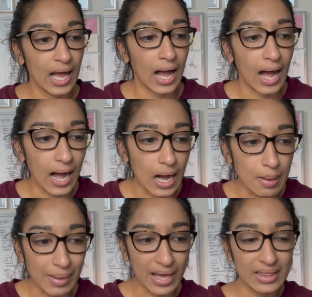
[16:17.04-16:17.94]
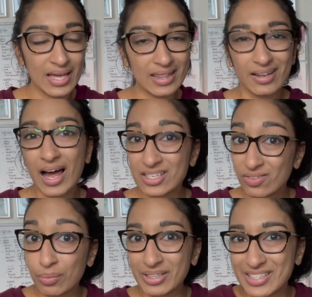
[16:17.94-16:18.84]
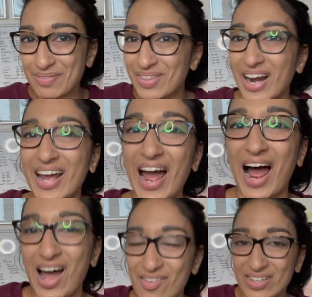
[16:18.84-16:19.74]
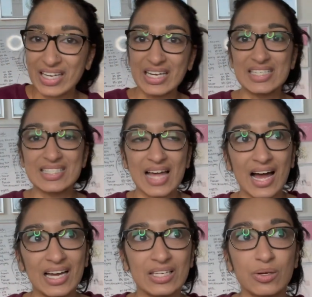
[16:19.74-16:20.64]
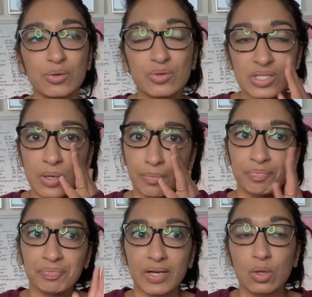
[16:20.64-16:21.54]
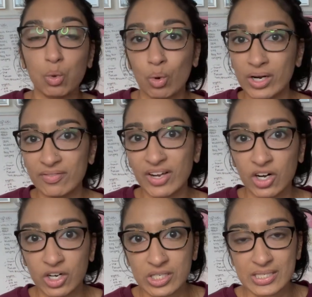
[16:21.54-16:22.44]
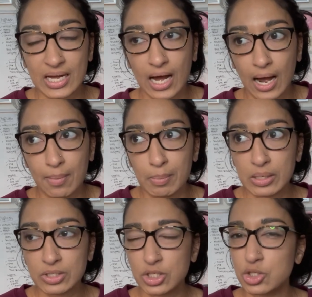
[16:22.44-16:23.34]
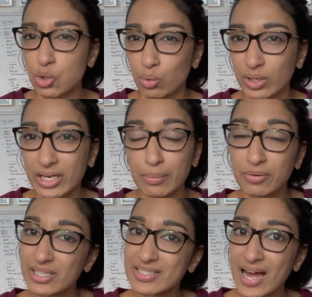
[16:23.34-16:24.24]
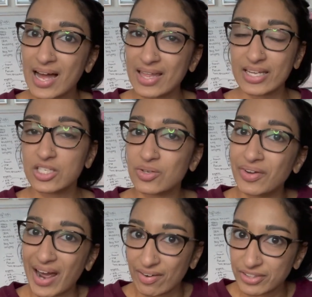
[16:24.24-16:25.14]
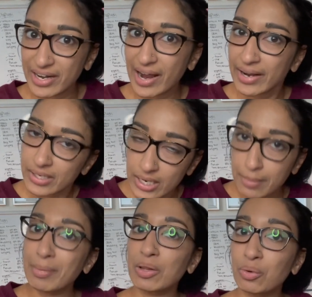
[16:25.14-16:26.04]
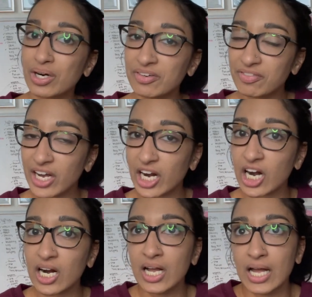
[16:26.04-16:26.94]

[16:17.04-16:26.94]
And then the last filming tip that I have is that I use Lauren Fair's story preset. I think it's called Everyday by Lauren Fair.